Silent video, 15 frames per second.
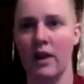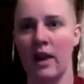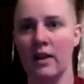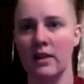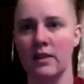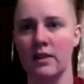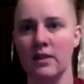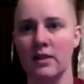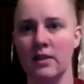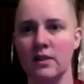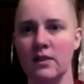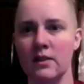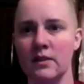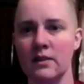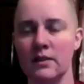
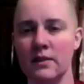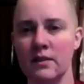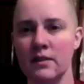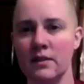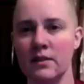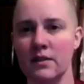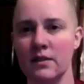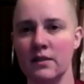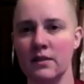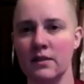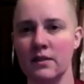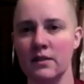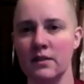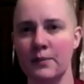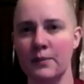analysis.
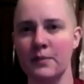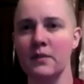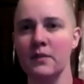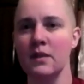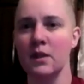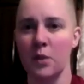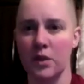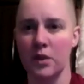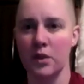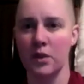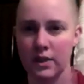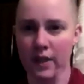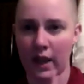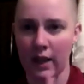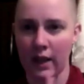Yeah, with
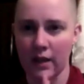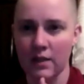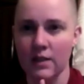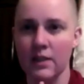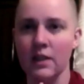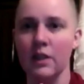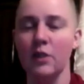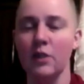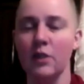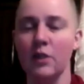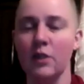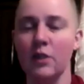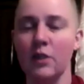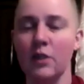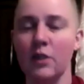just that
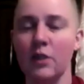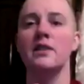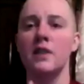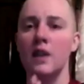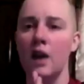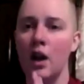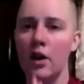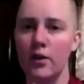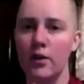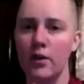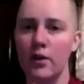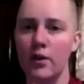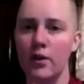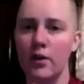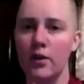single-pointed
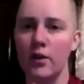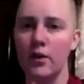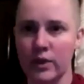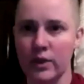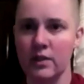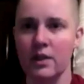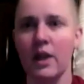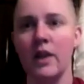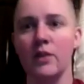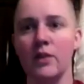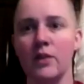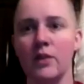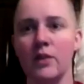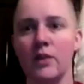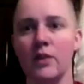flow state
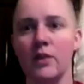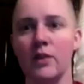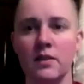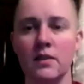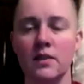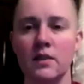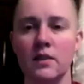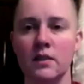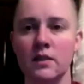resonance.